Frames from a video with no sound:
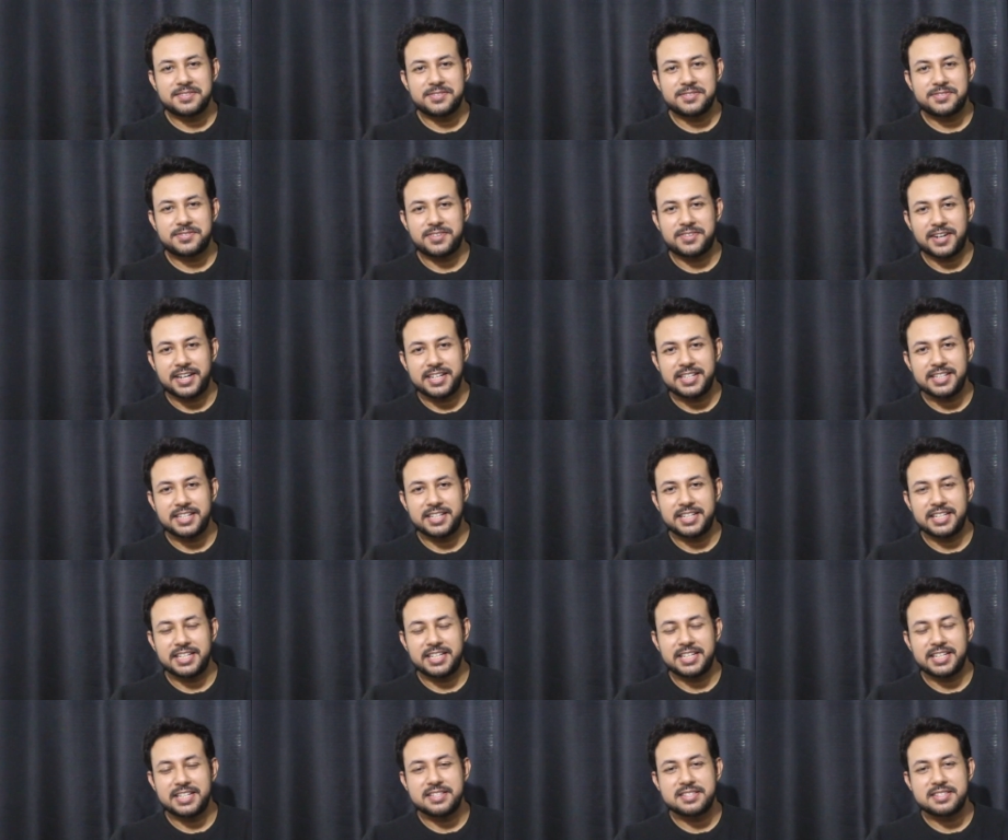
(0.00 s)

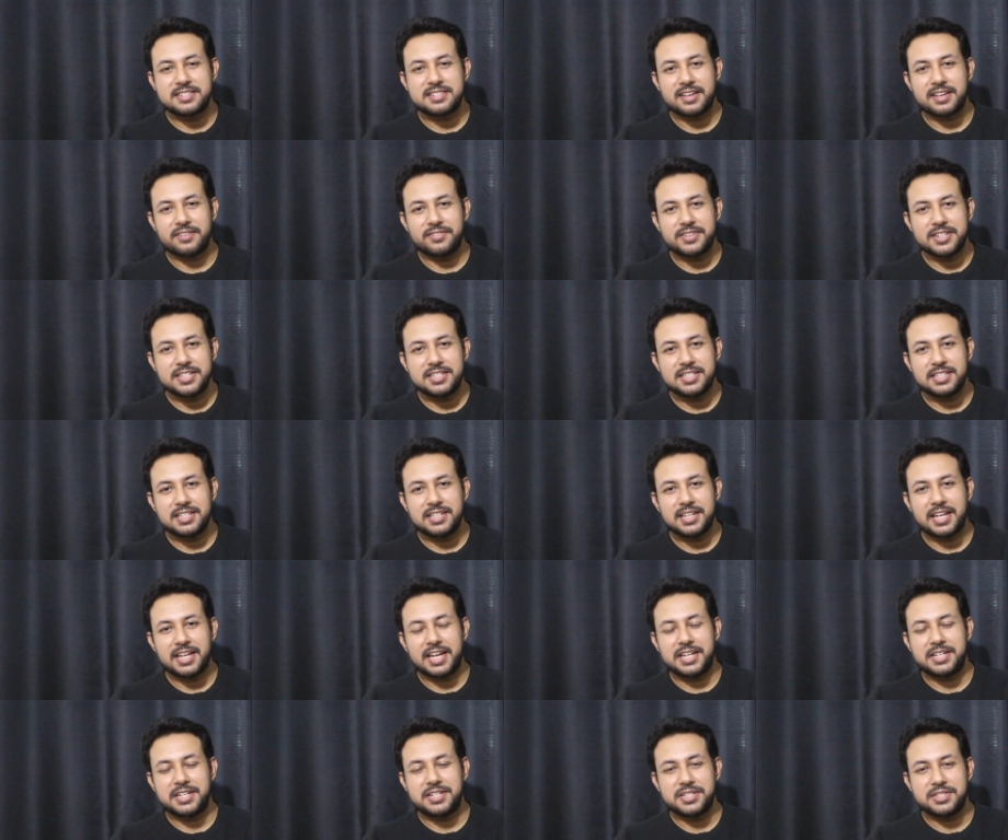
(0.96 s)
Finally, in
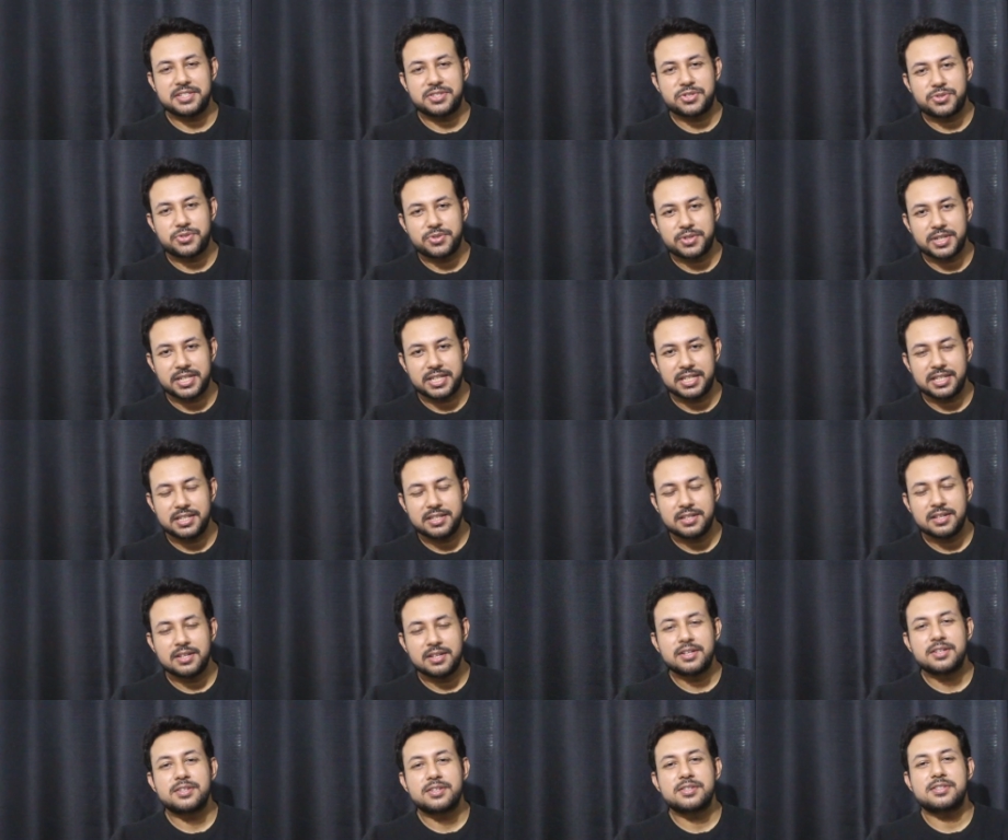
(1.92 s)

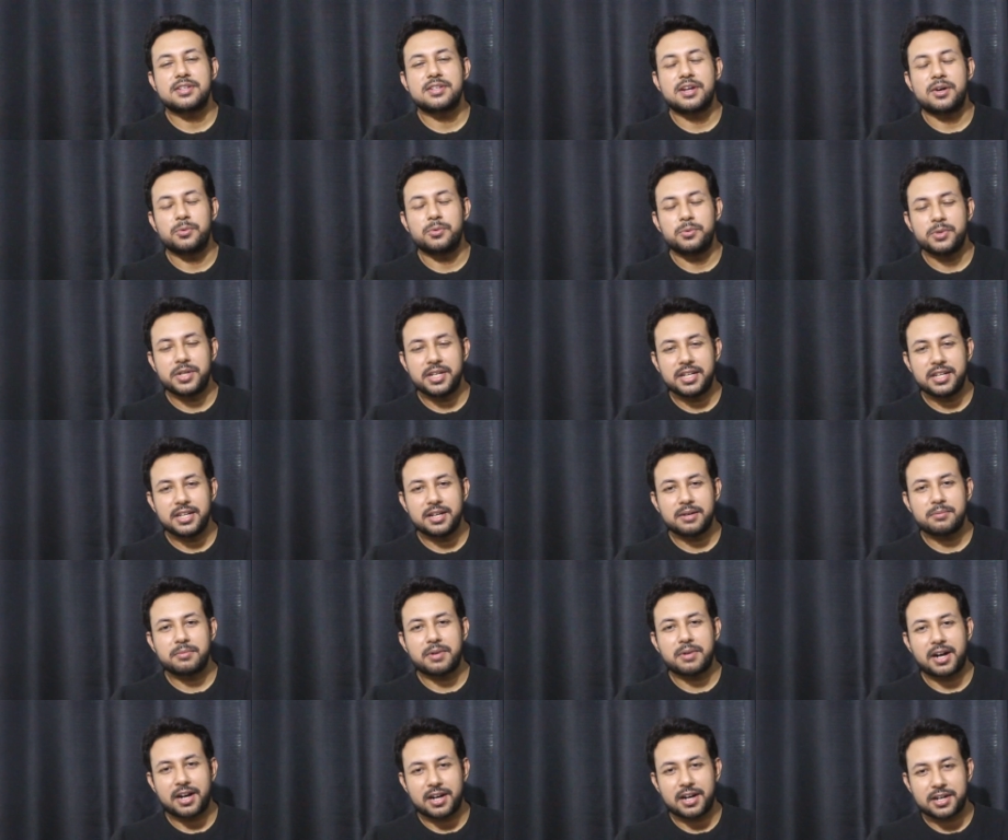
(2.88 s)
1783, Sir
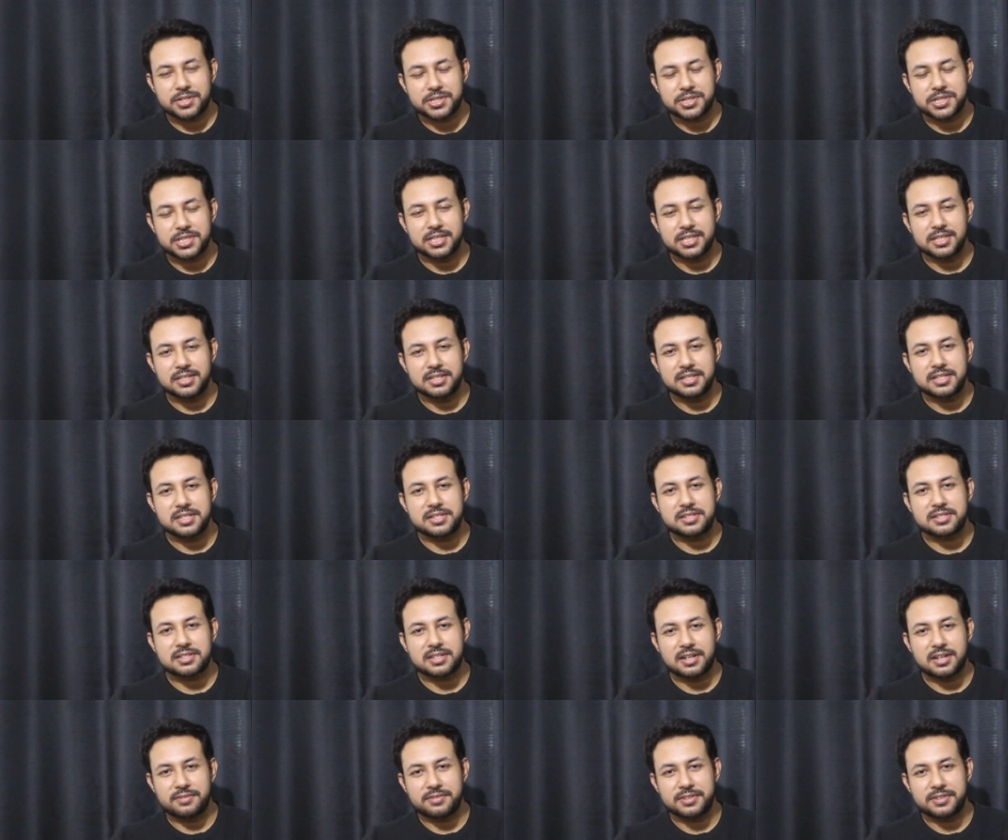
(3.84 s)
William Herschel
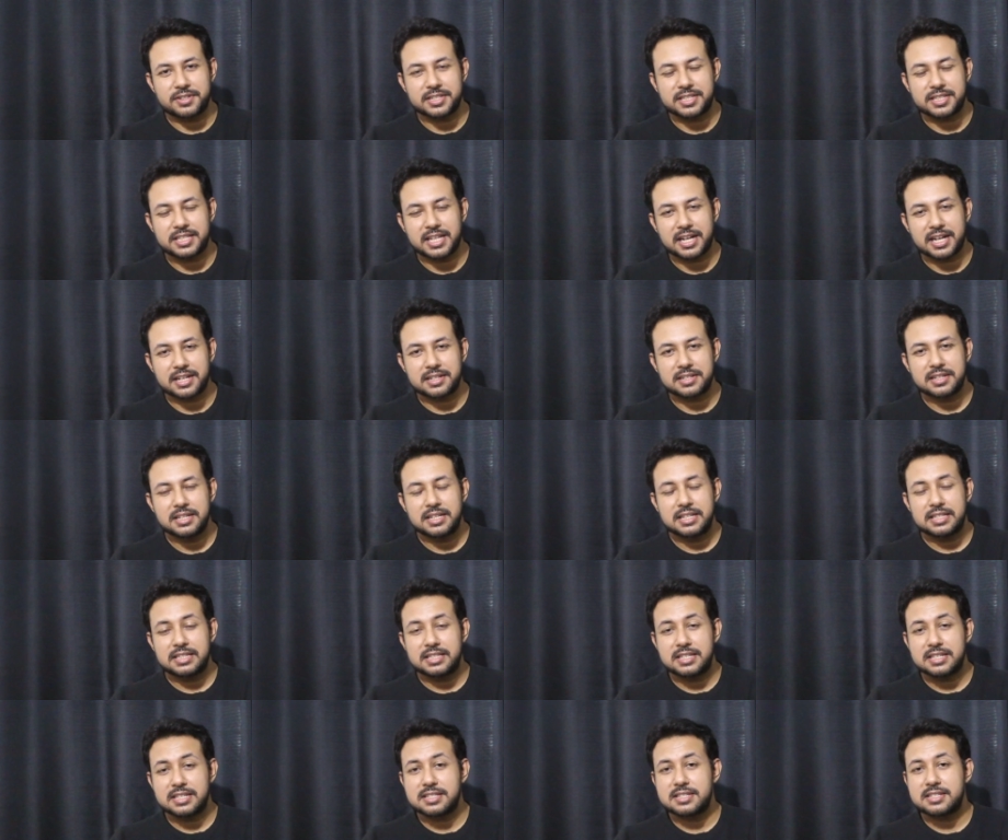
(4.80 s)
discovered that
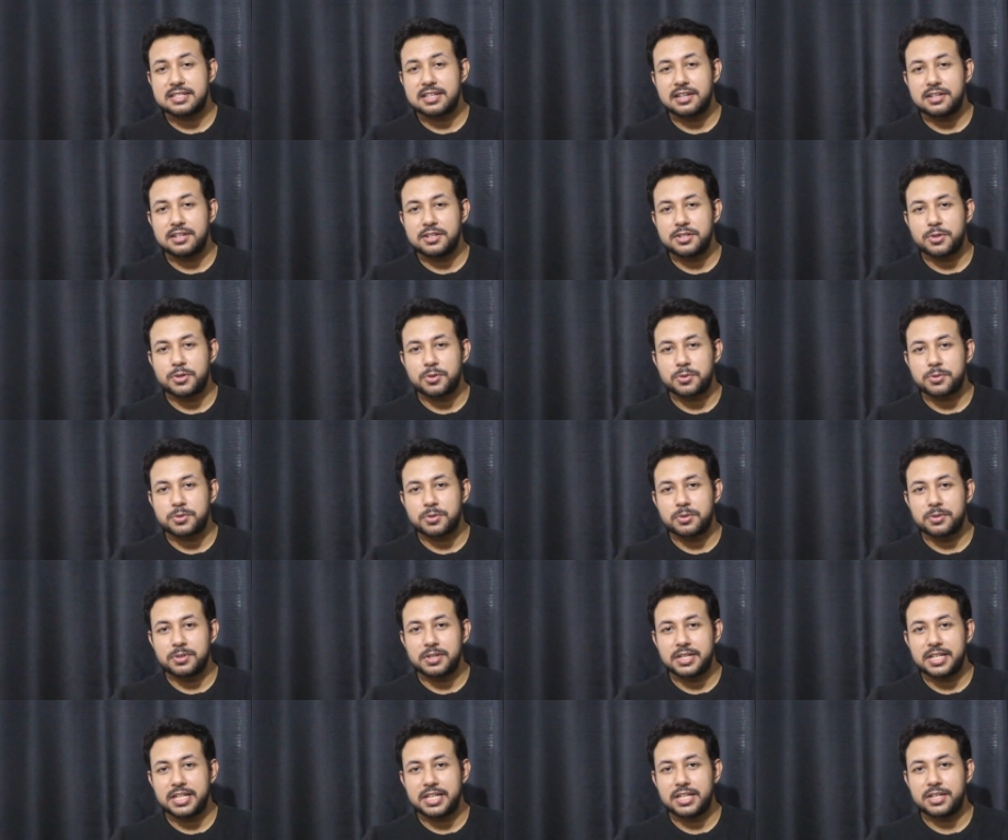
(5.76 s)
the sun not
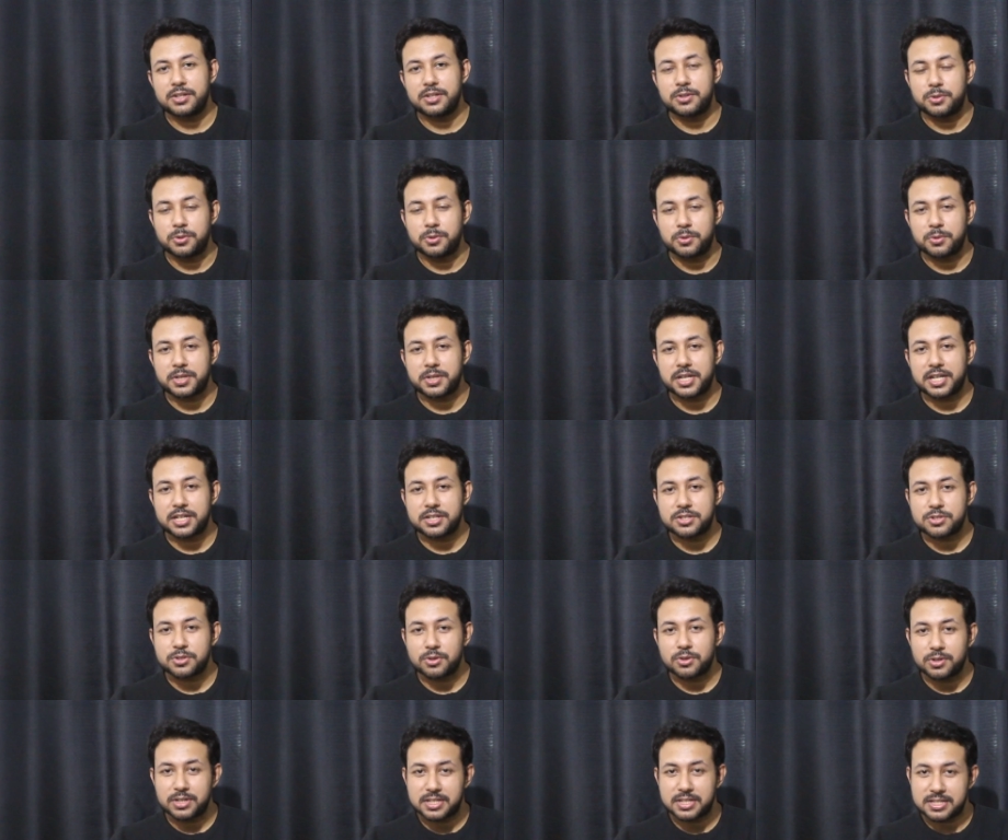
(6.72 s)
only
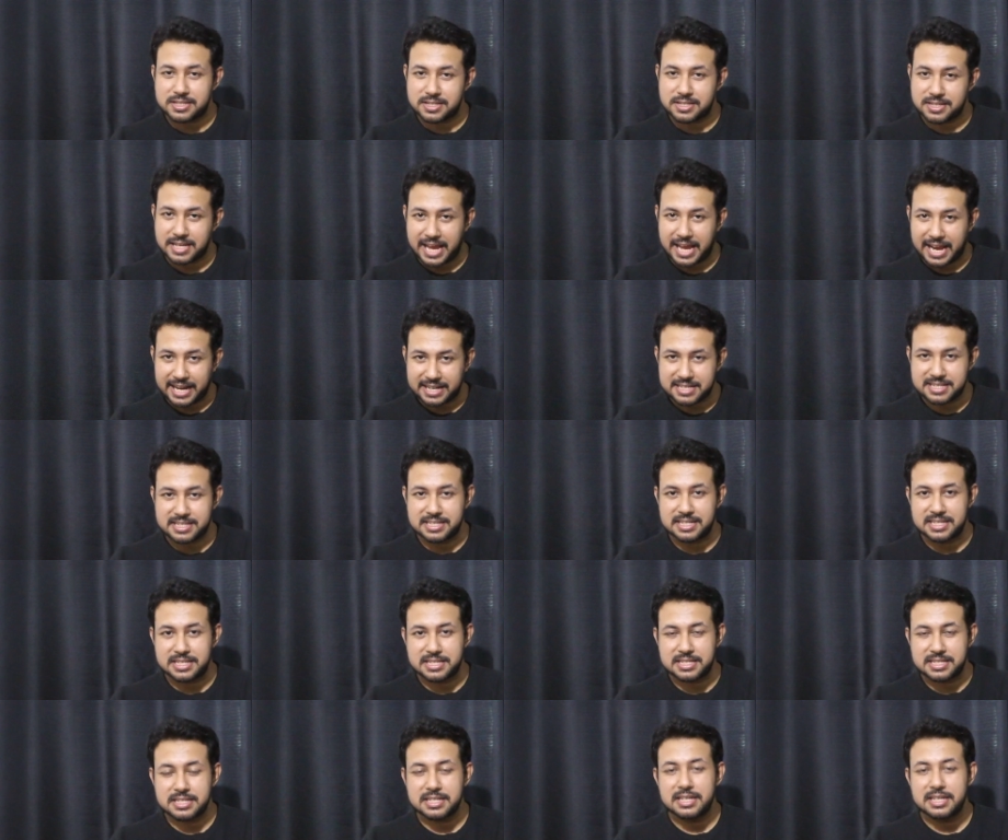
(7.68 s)
rotates on its
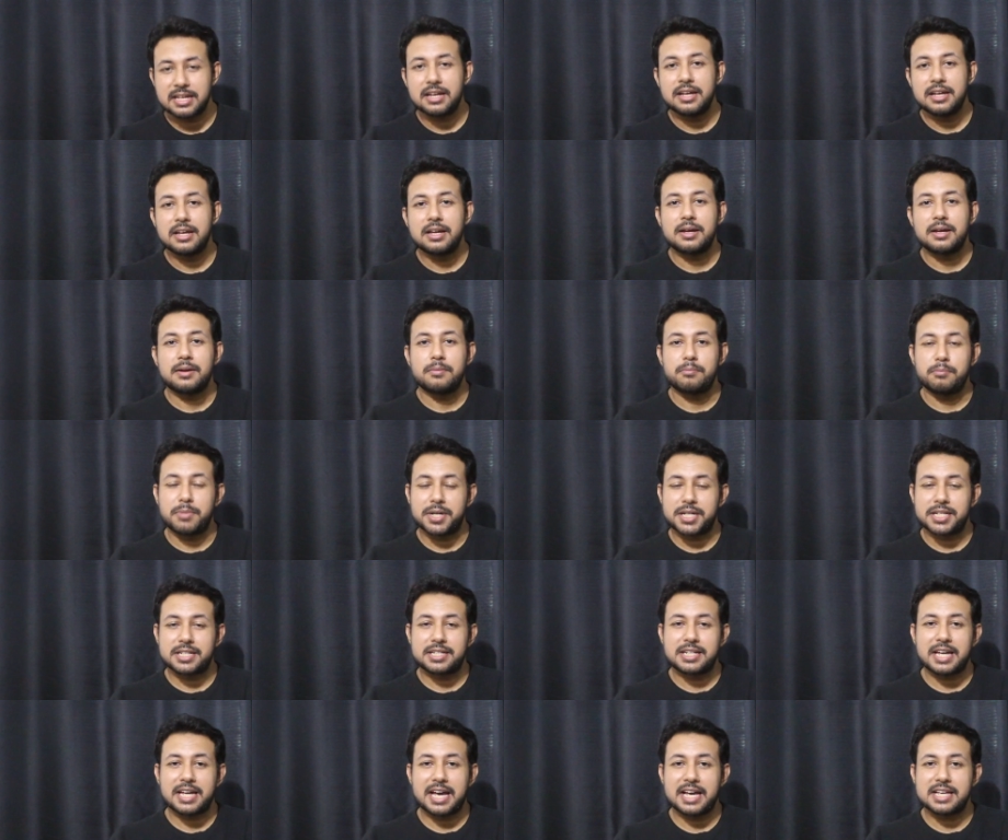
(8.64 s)
axis, but
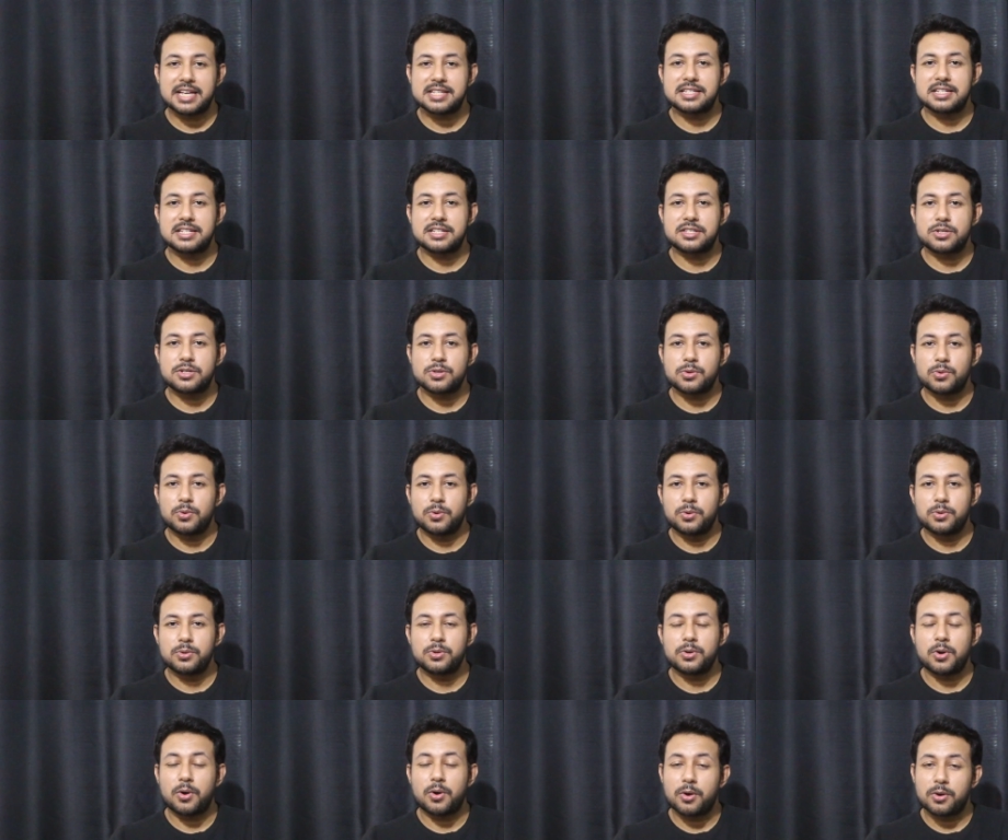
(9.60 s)
it has its
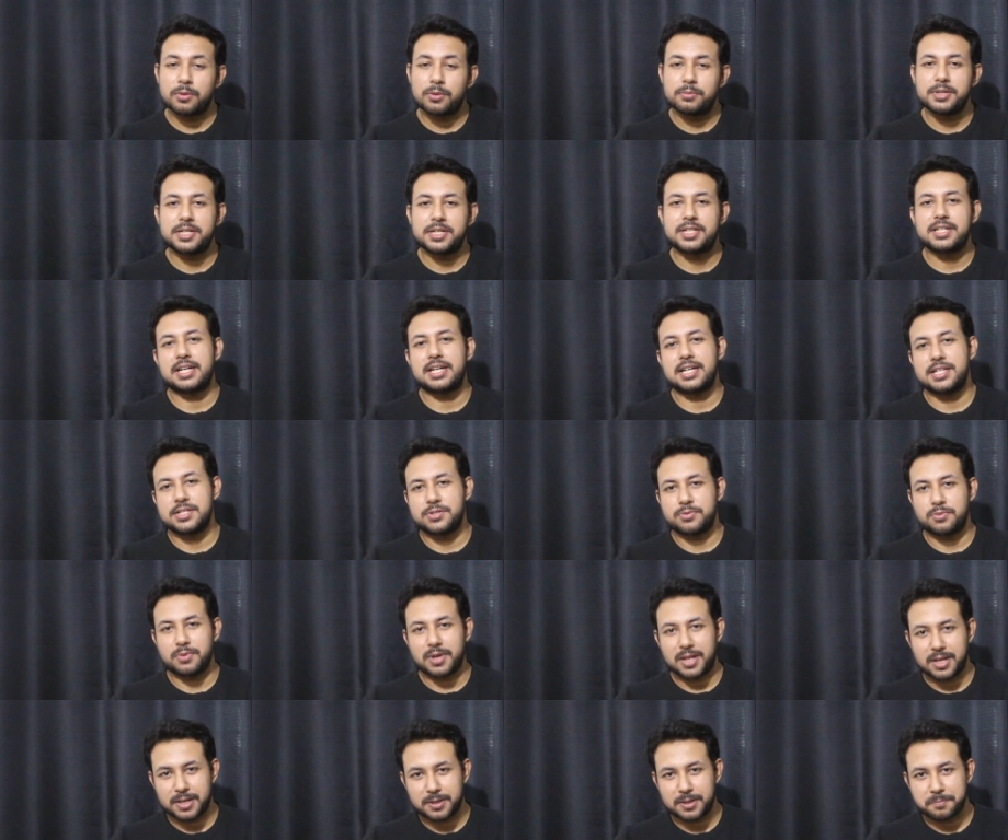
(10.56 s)
own orbit as
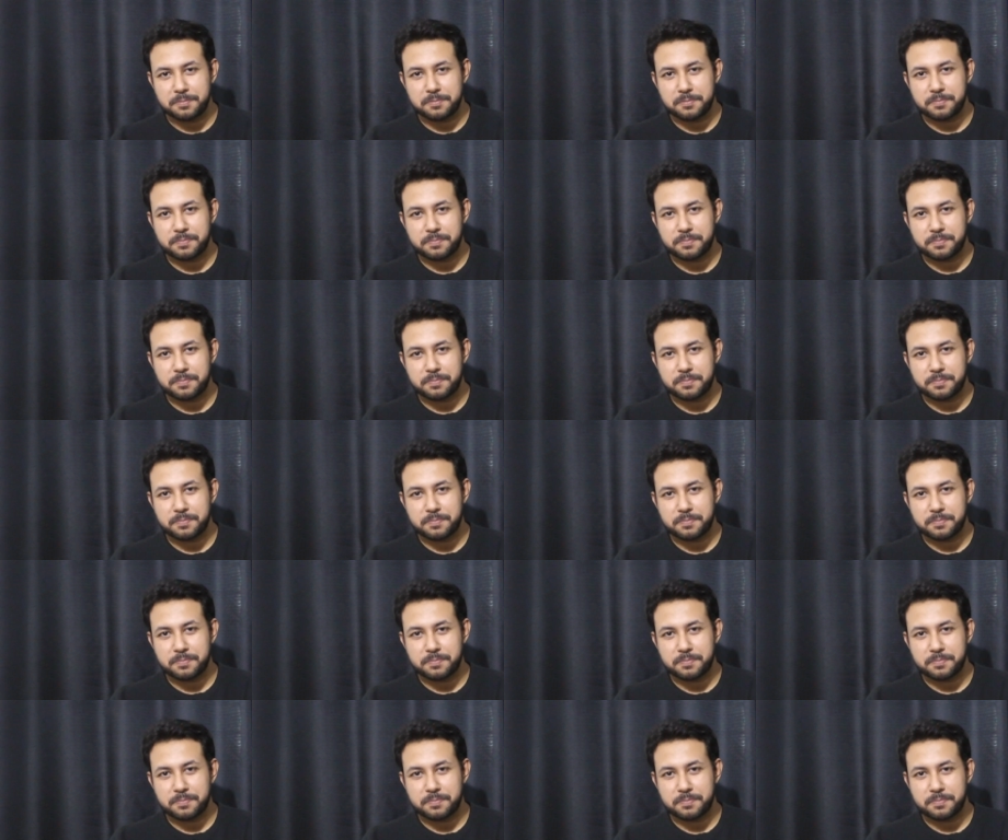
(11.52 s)
well.